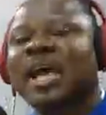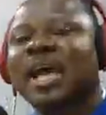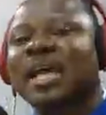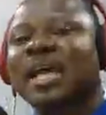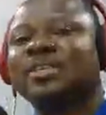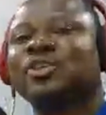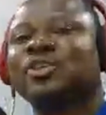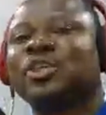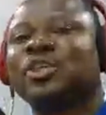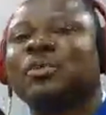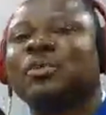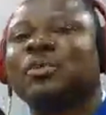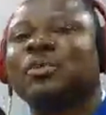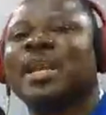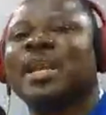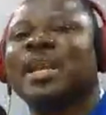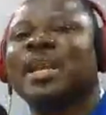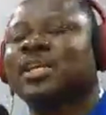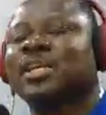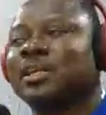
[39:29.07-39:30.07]
And so they were
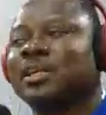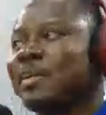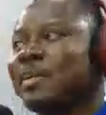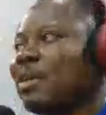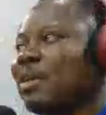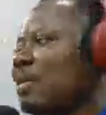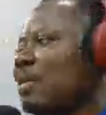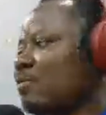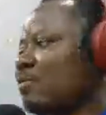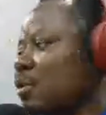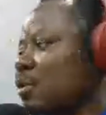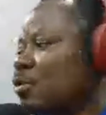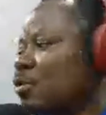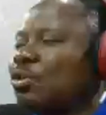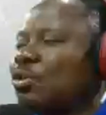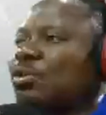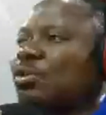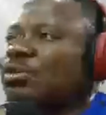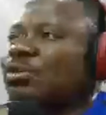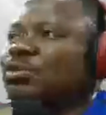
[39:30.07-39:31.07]
not talking about
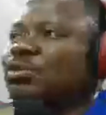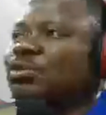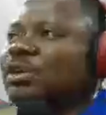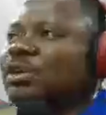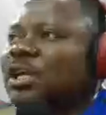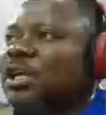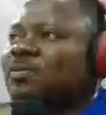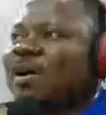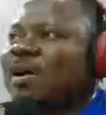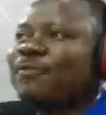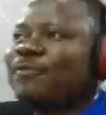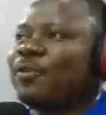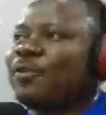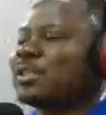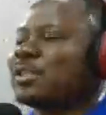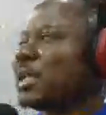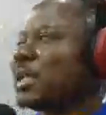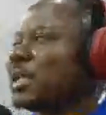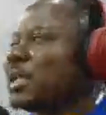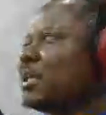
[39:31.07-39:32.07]
Guava,
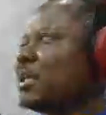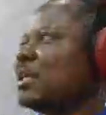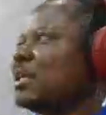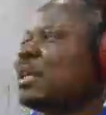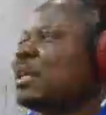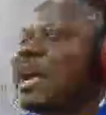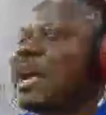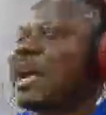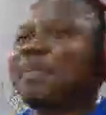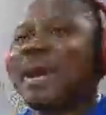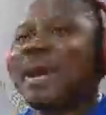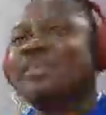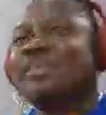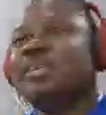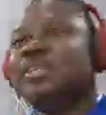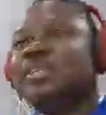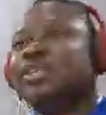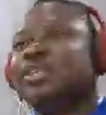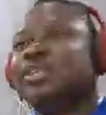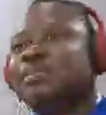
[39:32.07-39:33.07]
I
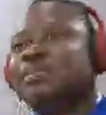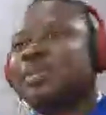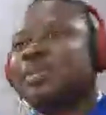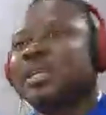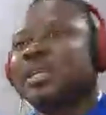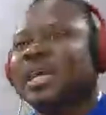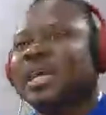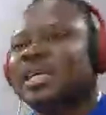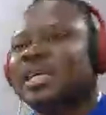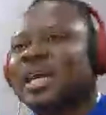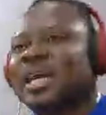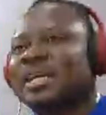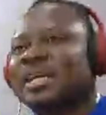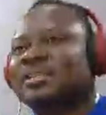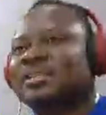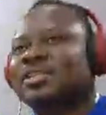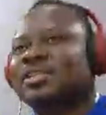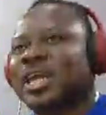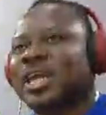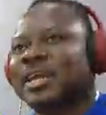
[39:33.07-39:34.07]
just chipped in, I
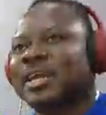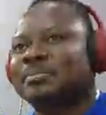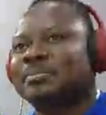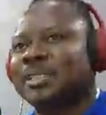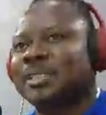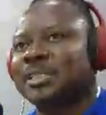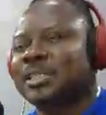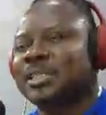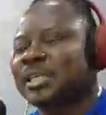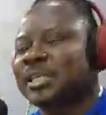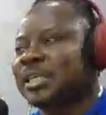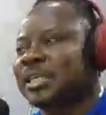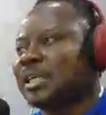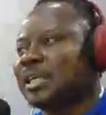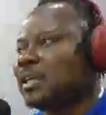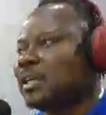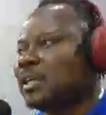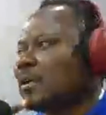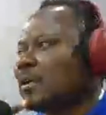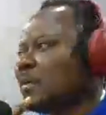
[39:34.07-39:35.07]
just chimed in this, I
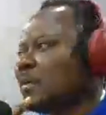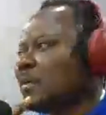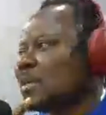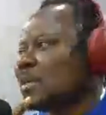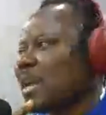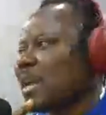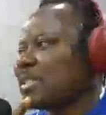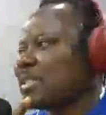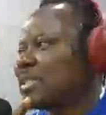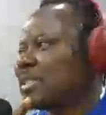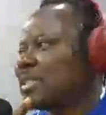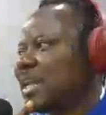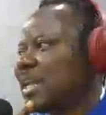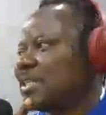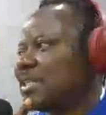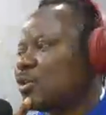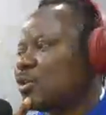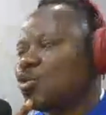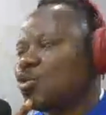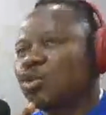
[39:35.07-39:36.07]
said, but you guys said that
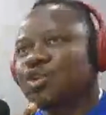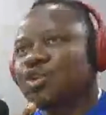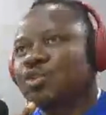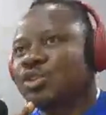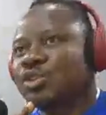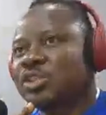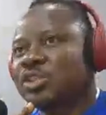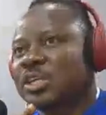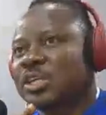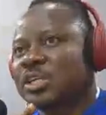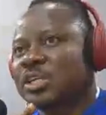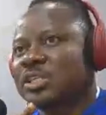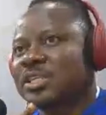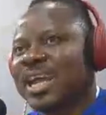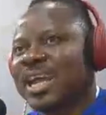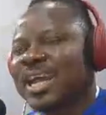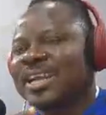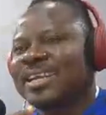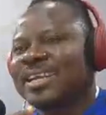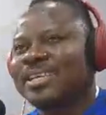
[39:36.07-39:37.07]
the coach should change,
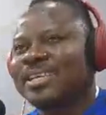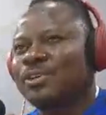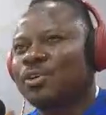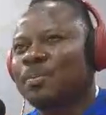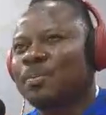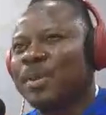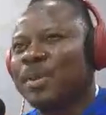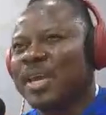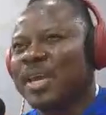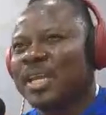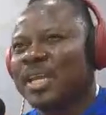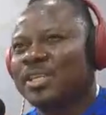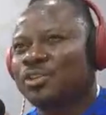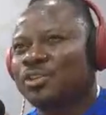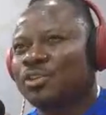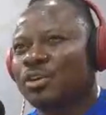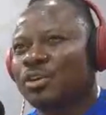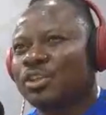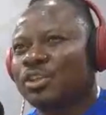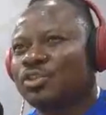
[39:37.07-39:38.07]
and he obeyed
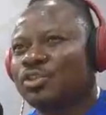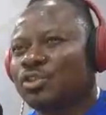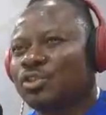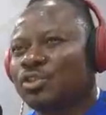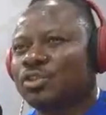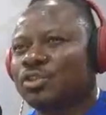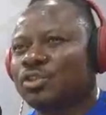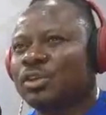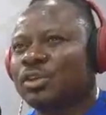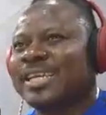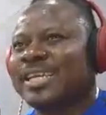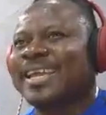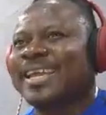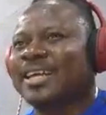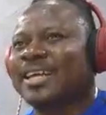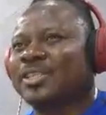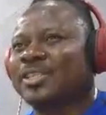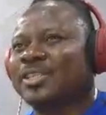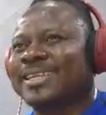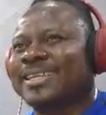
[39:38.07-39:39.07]
your instruction. He
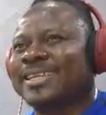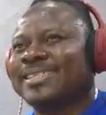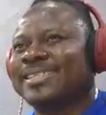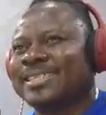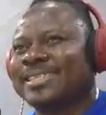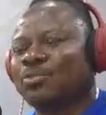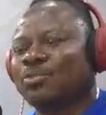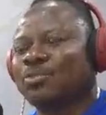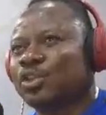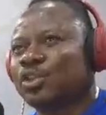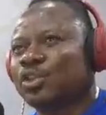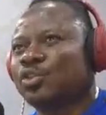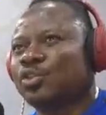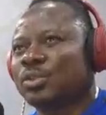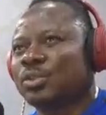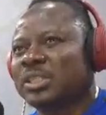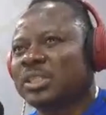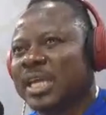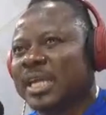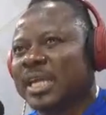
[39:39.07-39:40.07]
actually did what you
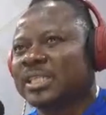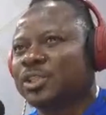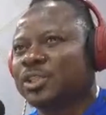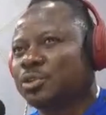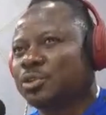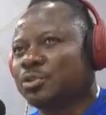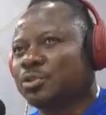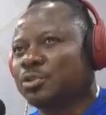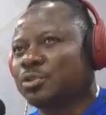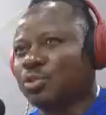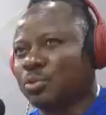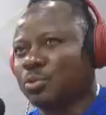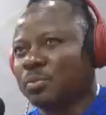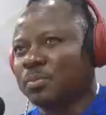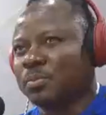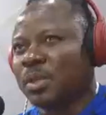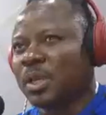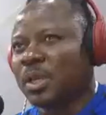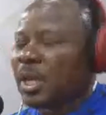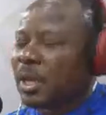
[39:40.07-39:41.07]
said he should do.
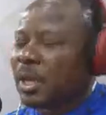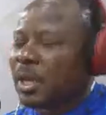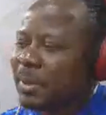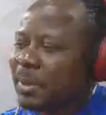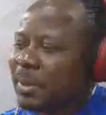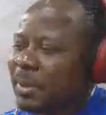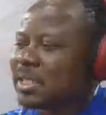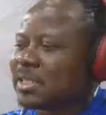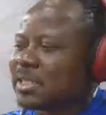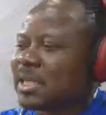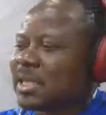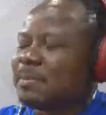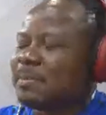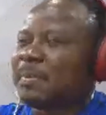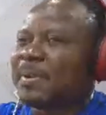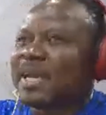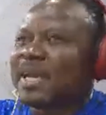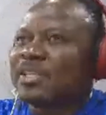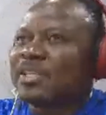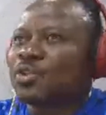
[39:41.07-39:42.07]
Because these are the
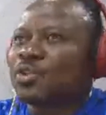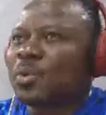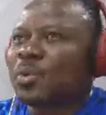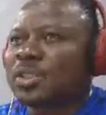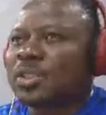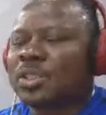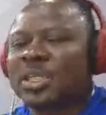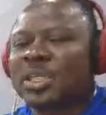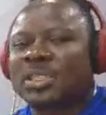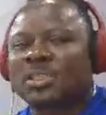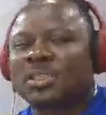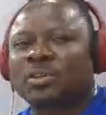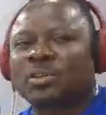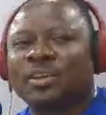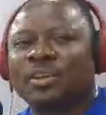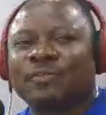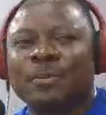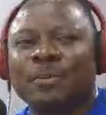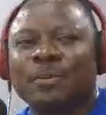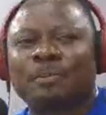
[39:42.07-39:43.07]
players you were suggesting.
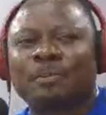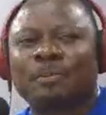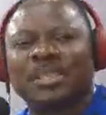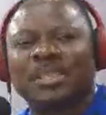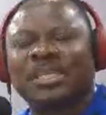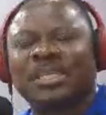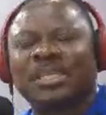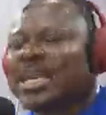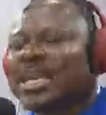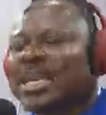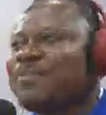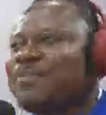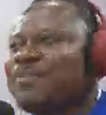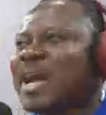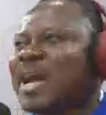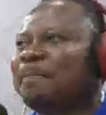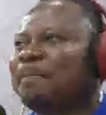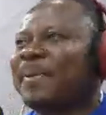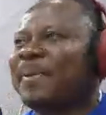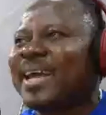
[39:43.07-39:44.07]
If he
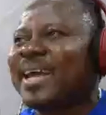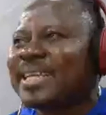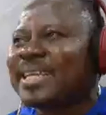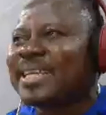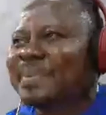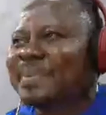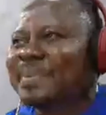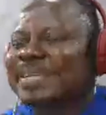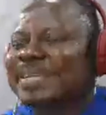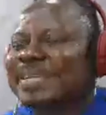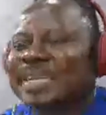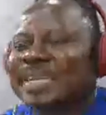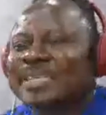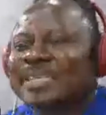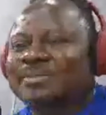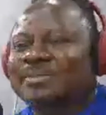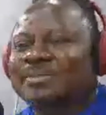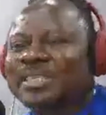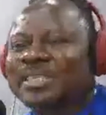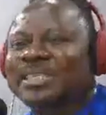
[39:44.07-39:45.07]
had played him and
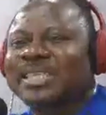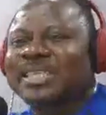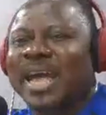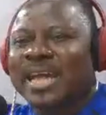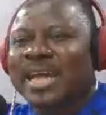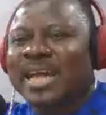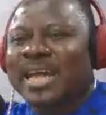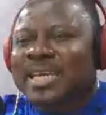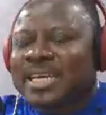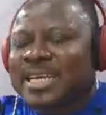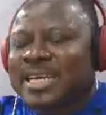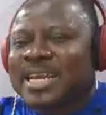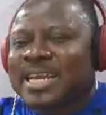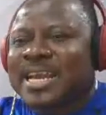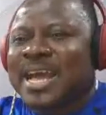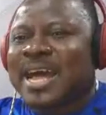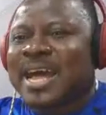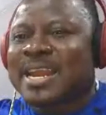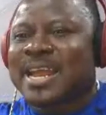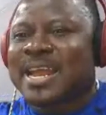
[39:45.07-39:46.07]
Dennis from the start in
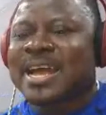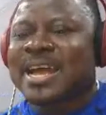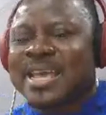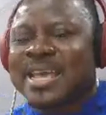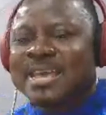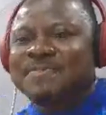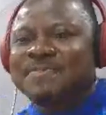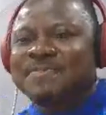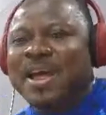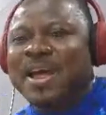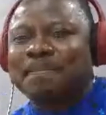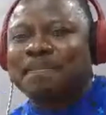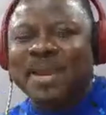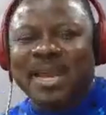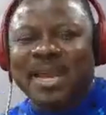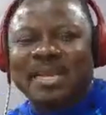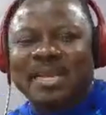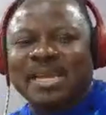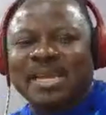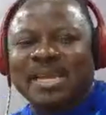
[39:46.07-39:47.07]
Ghana, if he had
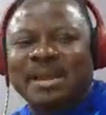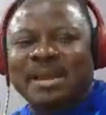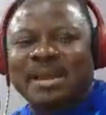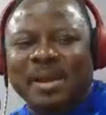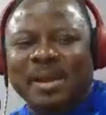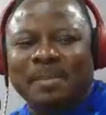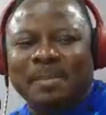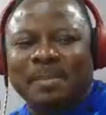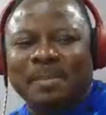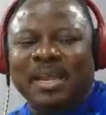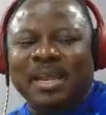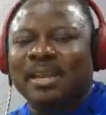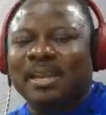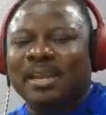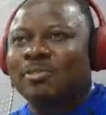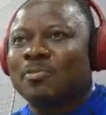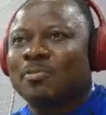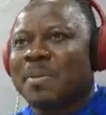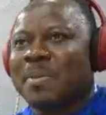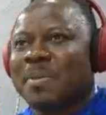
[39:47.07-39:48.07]
played
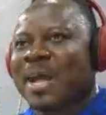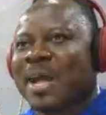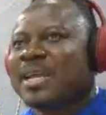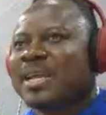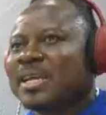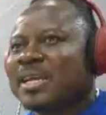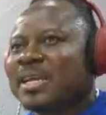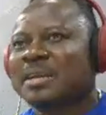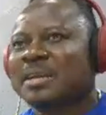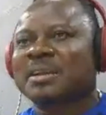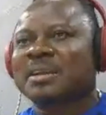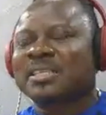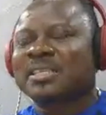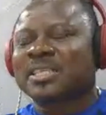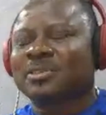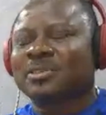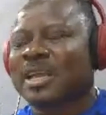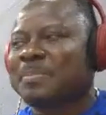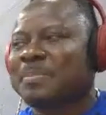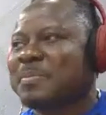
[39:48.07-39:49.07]
Lukman, the
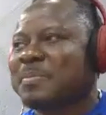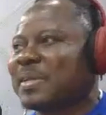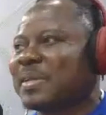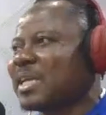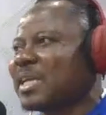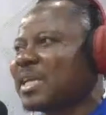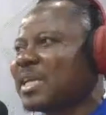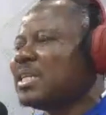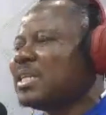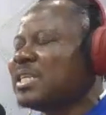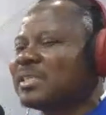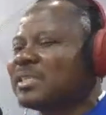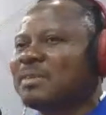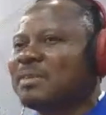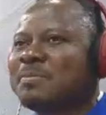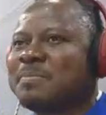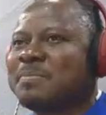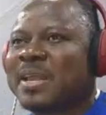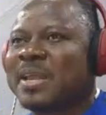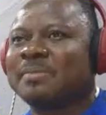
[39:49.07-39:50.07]
crosses would have been better. This
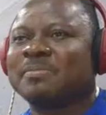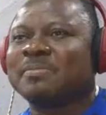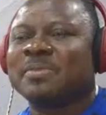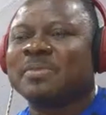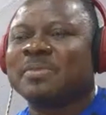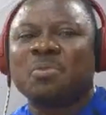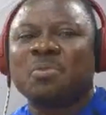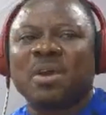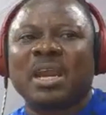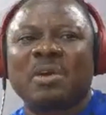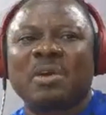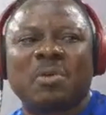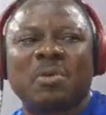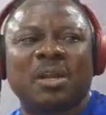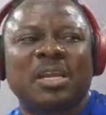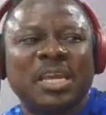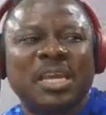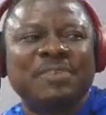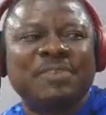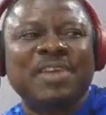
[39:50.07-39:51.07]
one would be what I
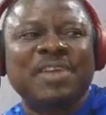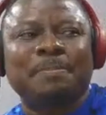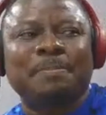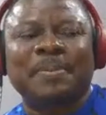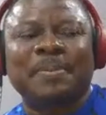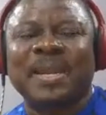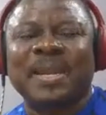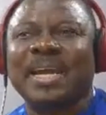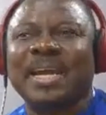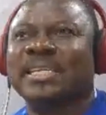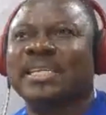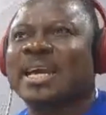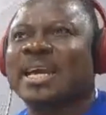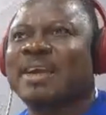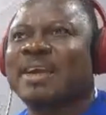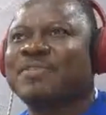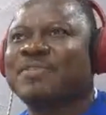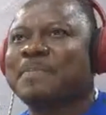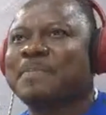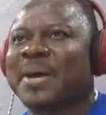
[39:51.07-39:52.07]
want. If he had played
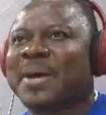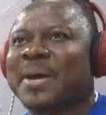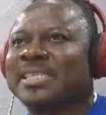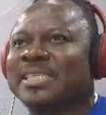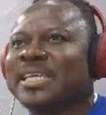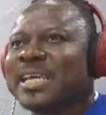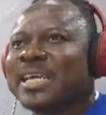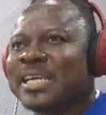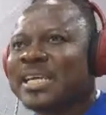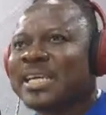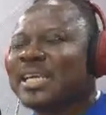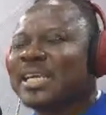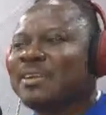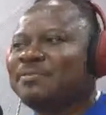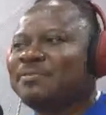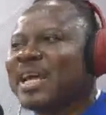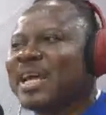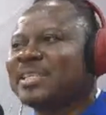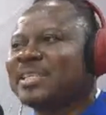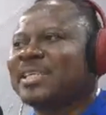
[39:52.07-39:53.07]
Kylian Mbappe, instead
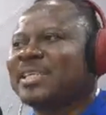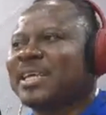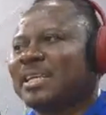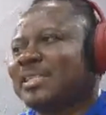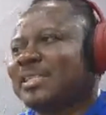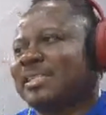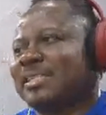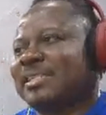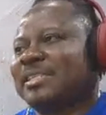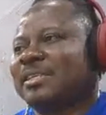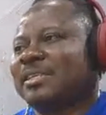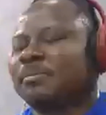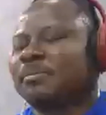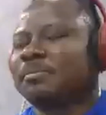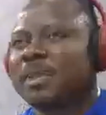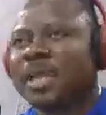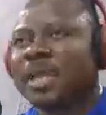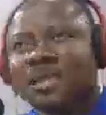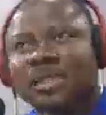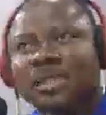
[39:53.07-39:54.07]
of that,
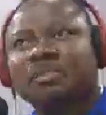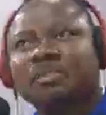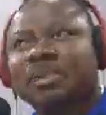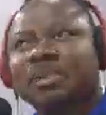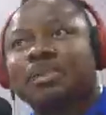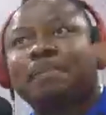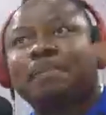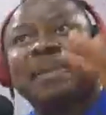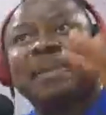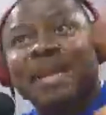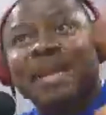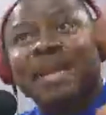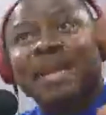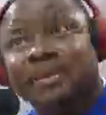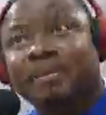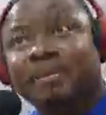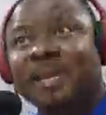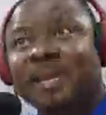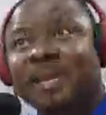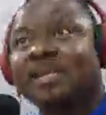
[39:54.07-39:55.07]
I said he played all
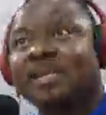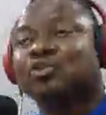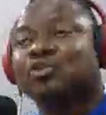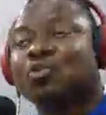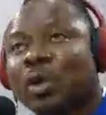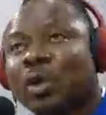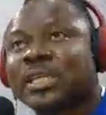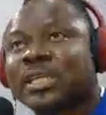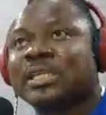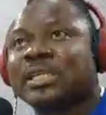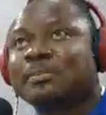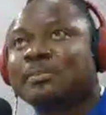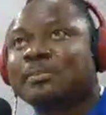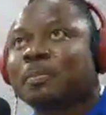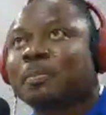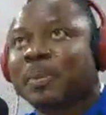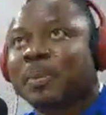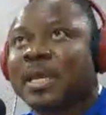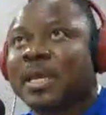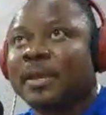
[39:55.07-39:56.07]
the players you wanted him to
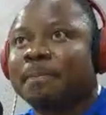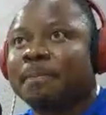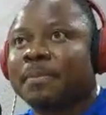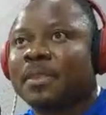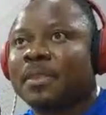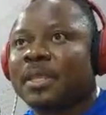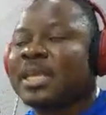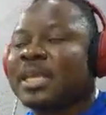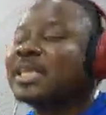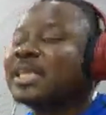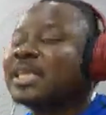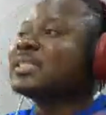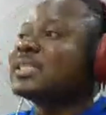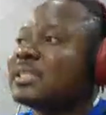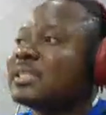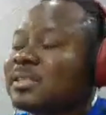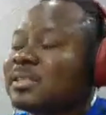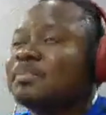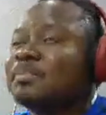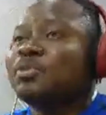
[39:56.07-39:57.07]
play in a
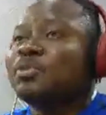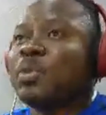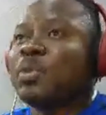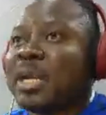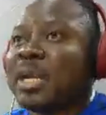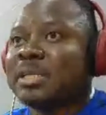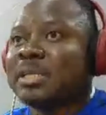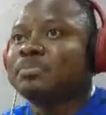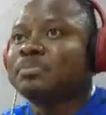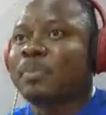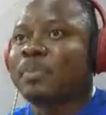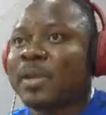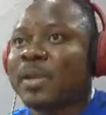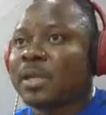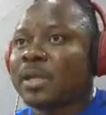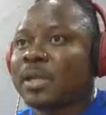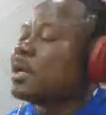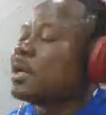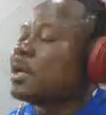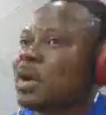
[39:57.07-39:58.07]
system you wanted him to
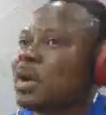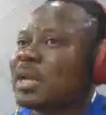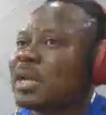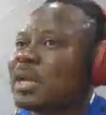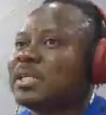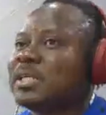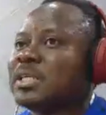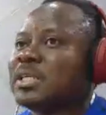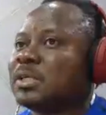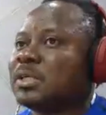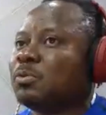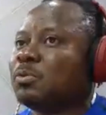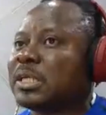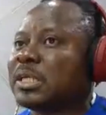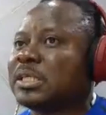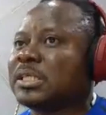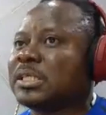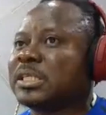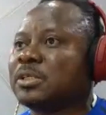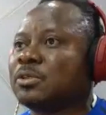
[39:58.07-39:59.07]
play. What did
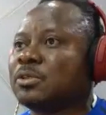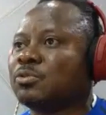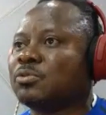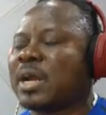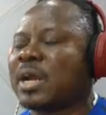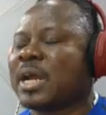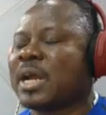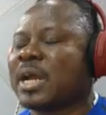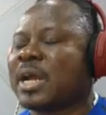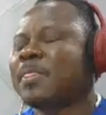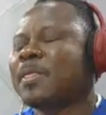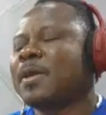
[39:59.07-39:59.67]
he do right?